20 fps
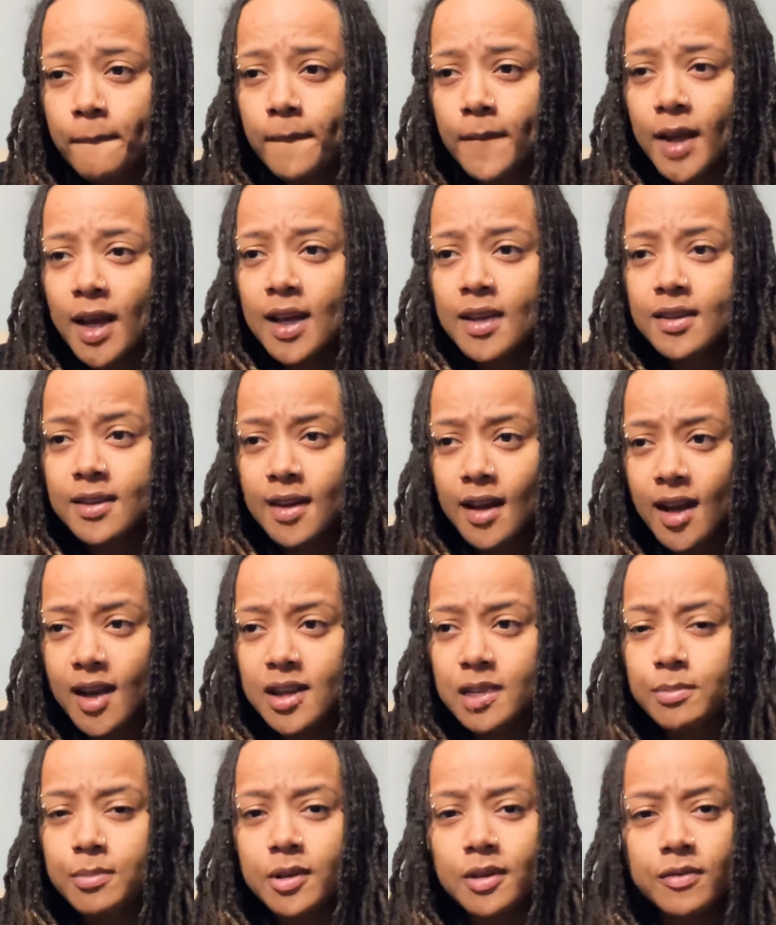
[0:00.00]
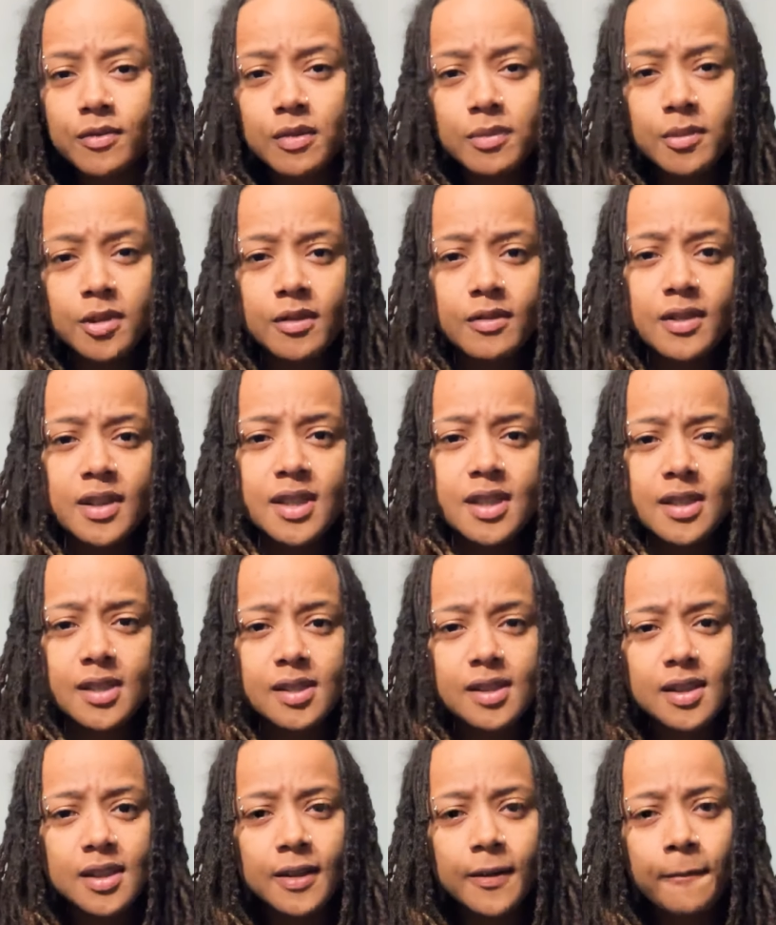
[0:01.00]
as it has been for me
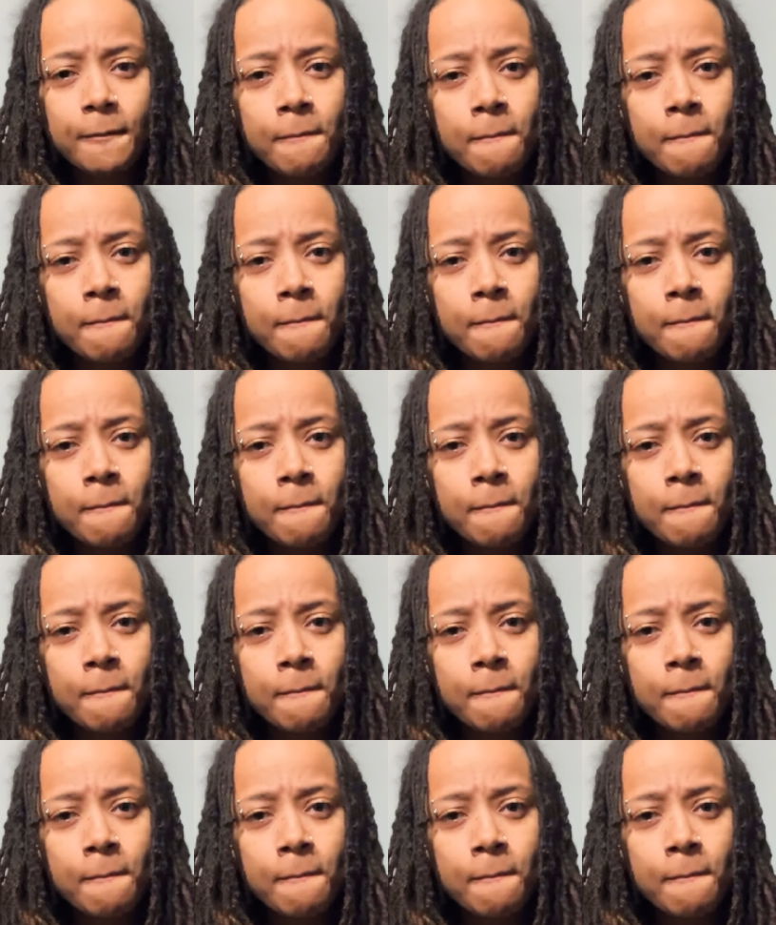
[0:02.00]
recently.